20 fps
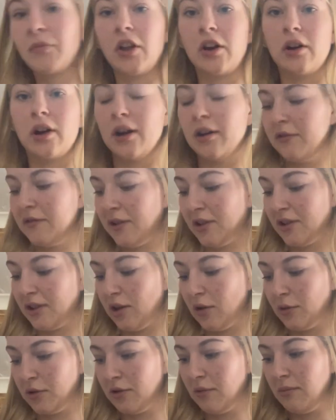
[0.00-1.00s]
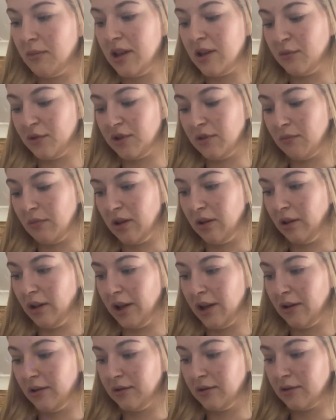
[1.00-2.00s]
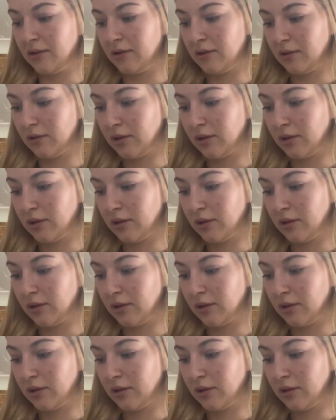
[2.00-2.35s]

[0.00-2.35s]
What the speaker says: I fixed it. It was in milliliters.